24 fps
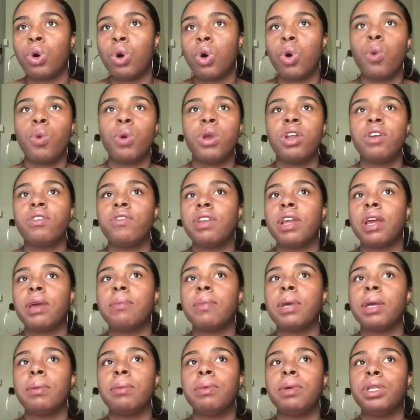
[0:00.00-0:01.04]
or whatever they
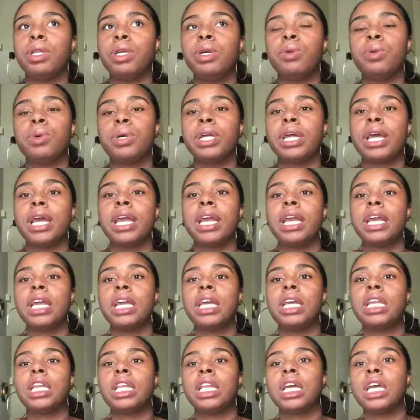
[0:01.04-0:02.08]
may be doing.
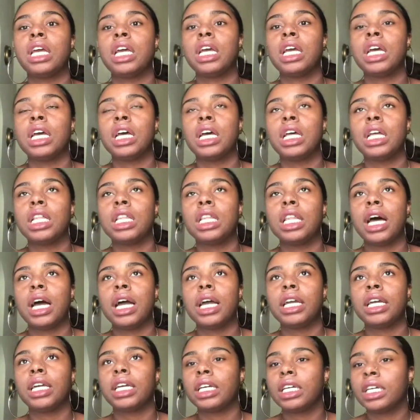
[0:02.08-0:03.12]
And,
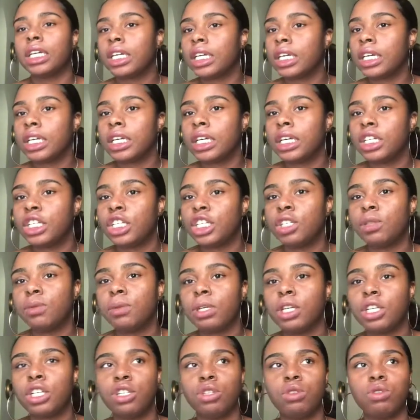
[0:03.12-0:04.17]
like, just
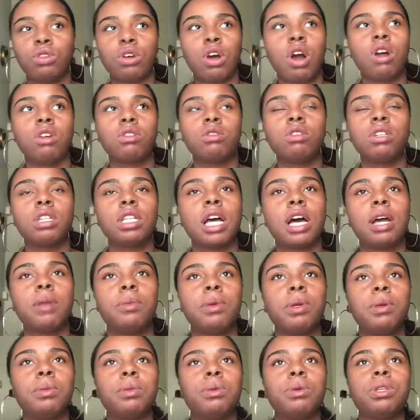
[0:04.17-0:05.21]
because you talk to a lot of
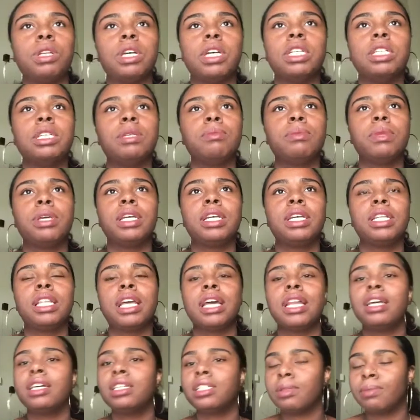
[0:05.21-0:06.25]
people doesn't mean,
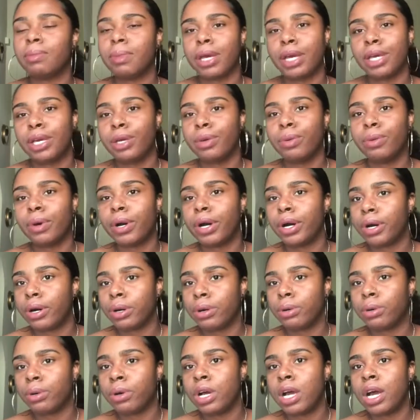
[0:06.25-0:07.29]
that doesn't make you a
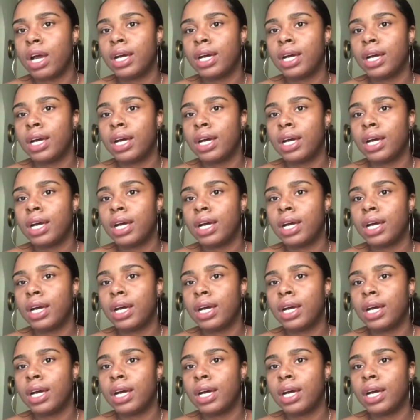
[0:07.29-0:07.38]
hoe.